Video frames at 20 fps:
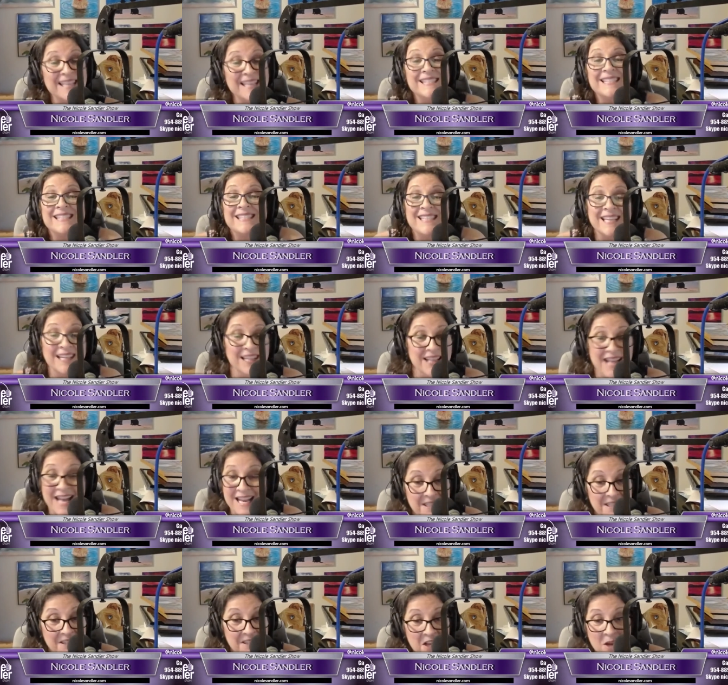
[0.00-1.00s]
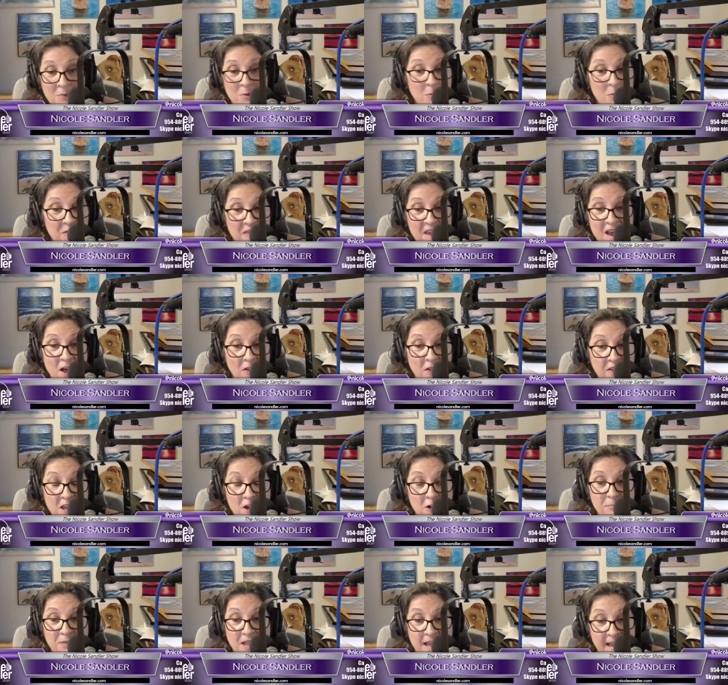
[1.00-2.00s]
He still hasn't come up with a health
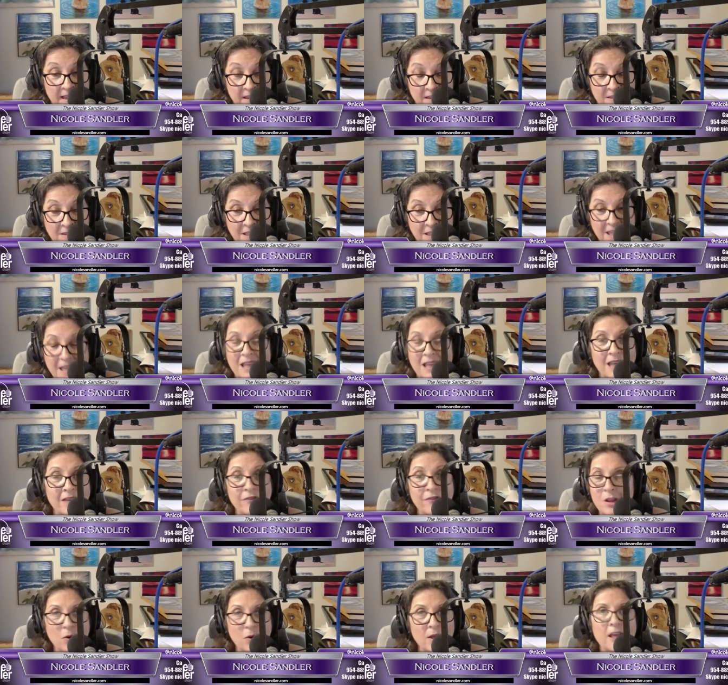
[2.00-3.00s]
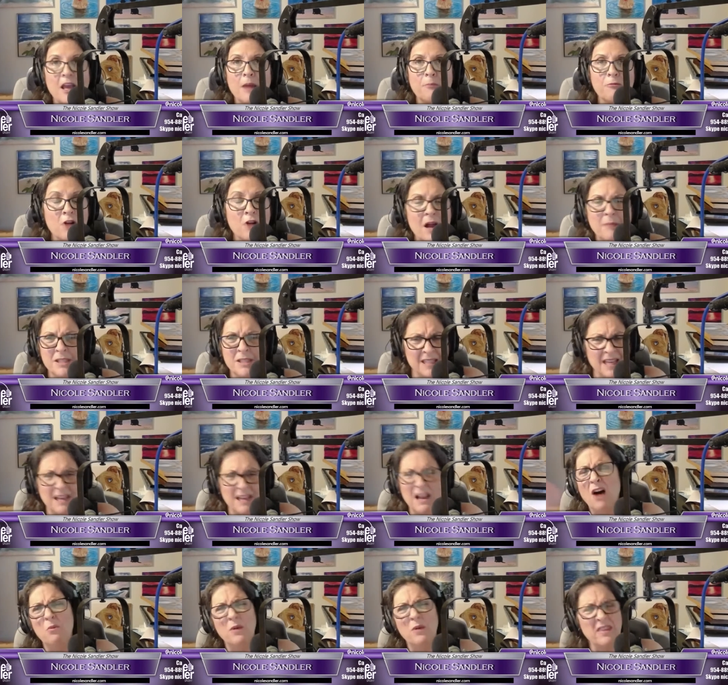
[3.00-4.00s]
care plan, even though he kept
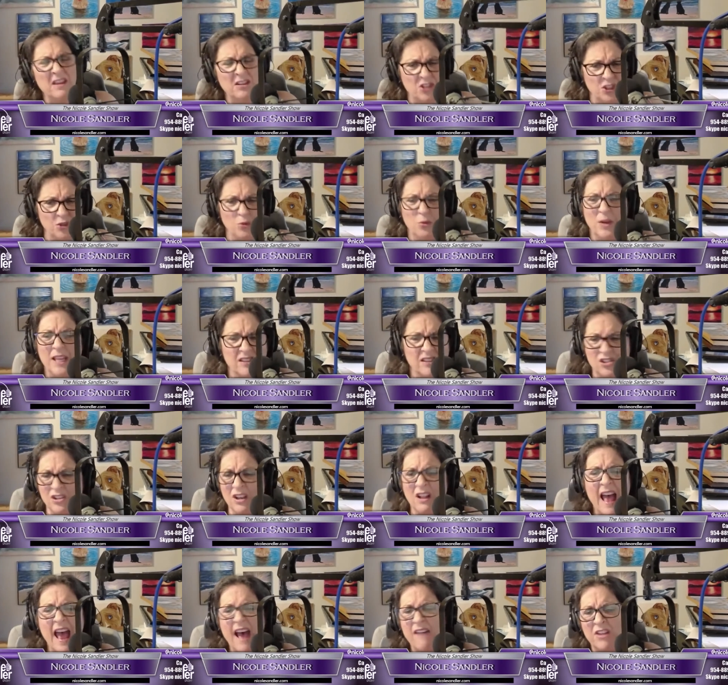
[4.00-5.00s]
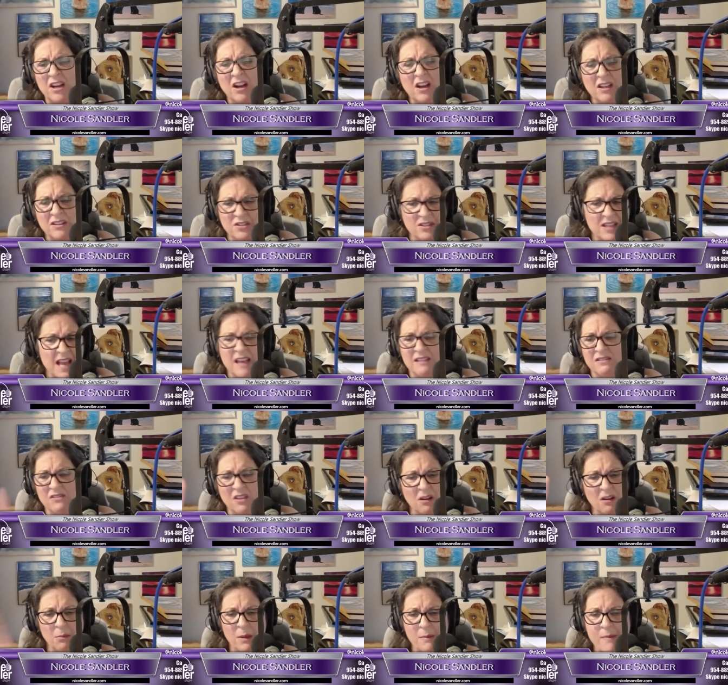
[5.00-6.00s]
promising, oh, within two weeks, you'll have it on your
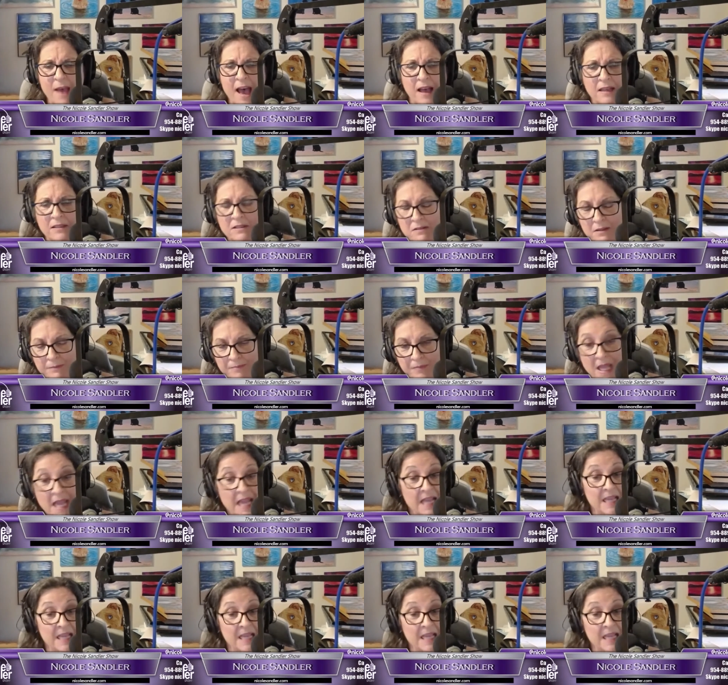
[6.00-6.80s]
desk, it'll be passed.